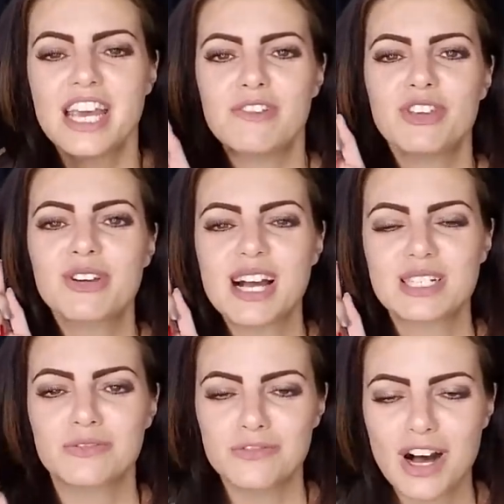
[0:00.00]
if you
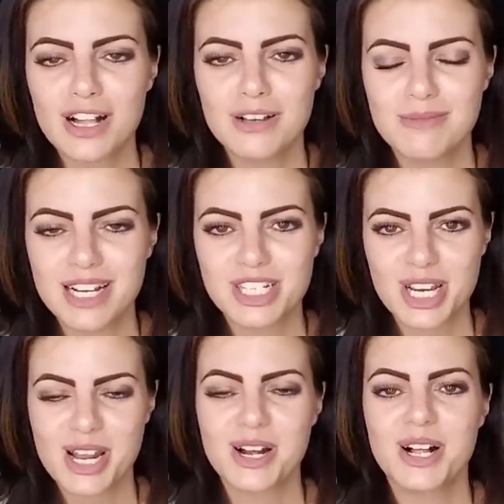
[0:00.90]
guys follow my
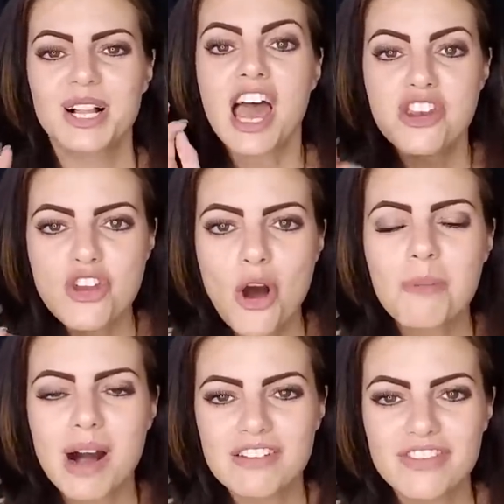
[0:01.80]
channel and
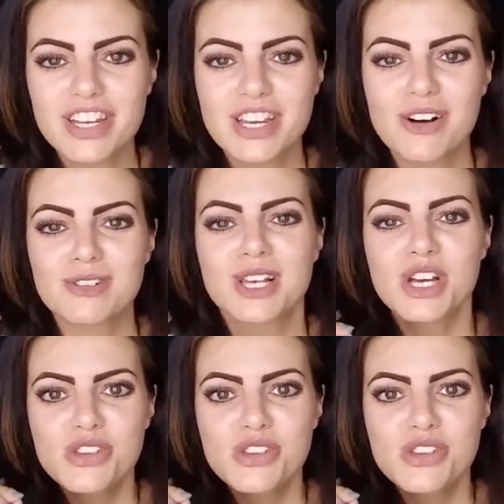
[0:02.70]
know my videos,